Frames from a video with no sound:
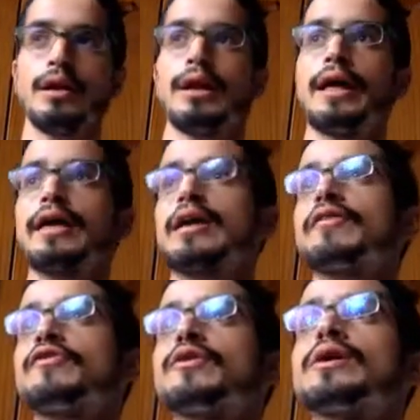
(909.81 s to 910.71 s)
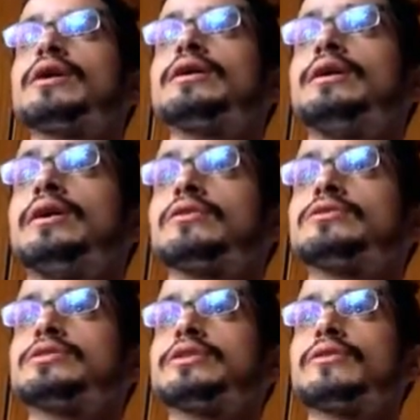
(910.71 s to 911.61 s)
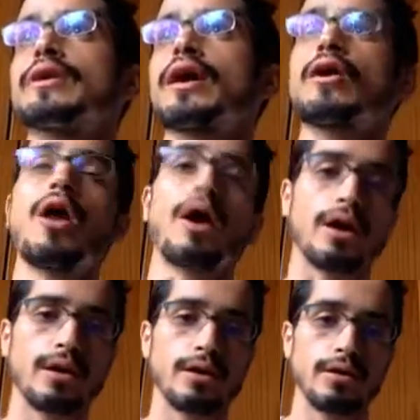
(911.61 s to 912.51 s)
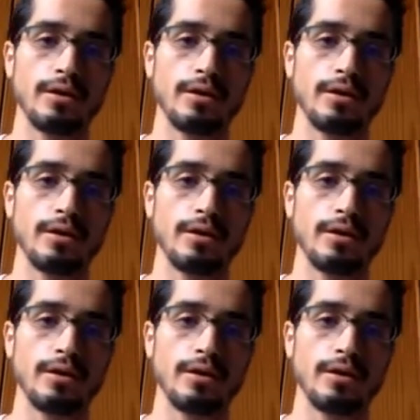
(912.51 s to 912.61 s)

Like if you are considering a clock,